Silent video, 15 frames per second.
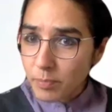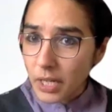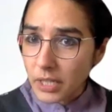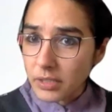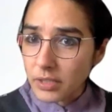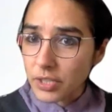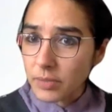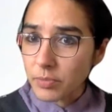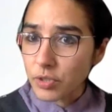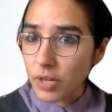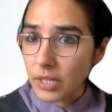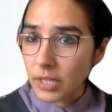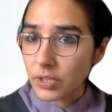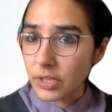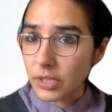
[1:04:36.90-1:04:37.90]
of partnership
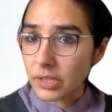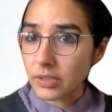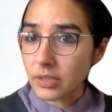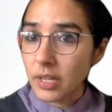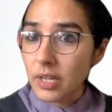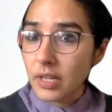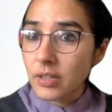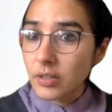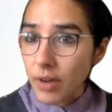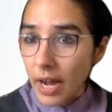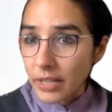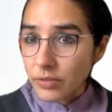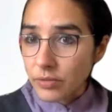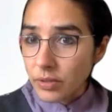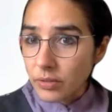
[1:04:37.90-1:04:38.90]
structures,
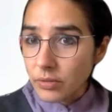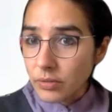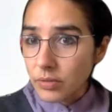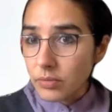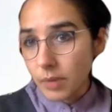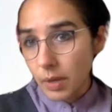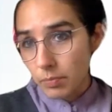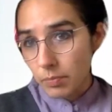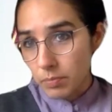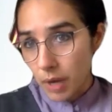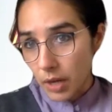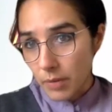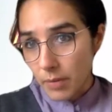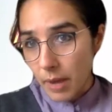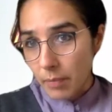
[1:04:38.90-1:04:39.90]
grassroots, a
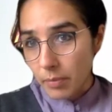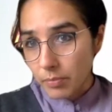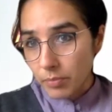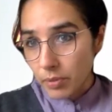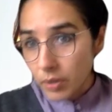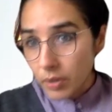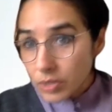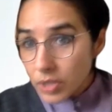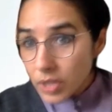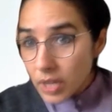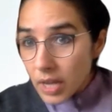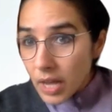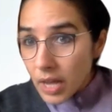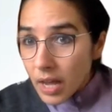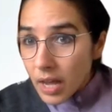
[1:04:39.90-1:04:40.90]
bottom-up approach,
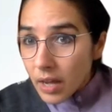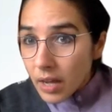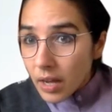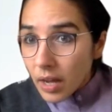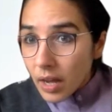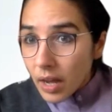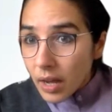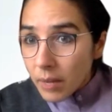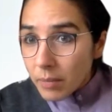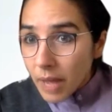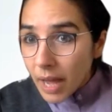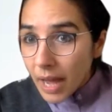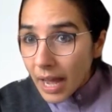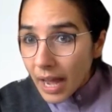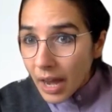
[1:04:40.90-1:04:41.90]

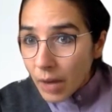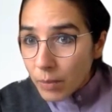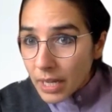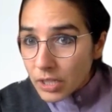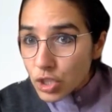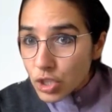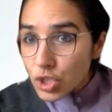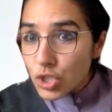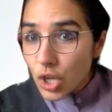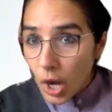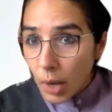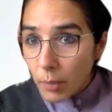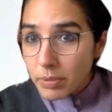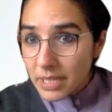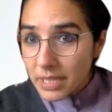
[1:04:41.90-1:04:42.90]
how much
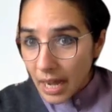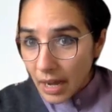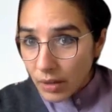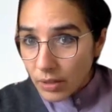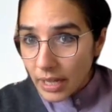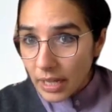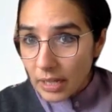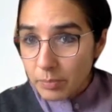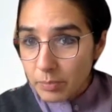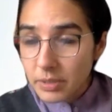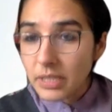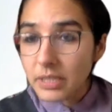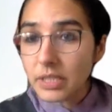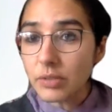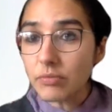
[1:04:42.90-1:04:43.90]
top-down help
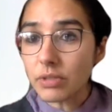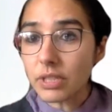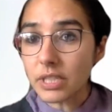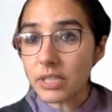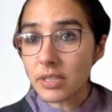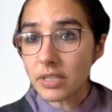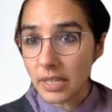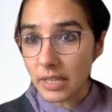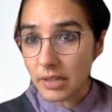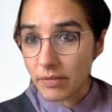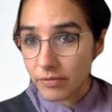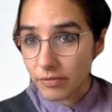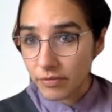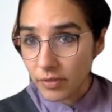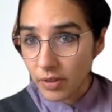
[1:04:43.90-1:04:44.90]
did you receive?
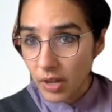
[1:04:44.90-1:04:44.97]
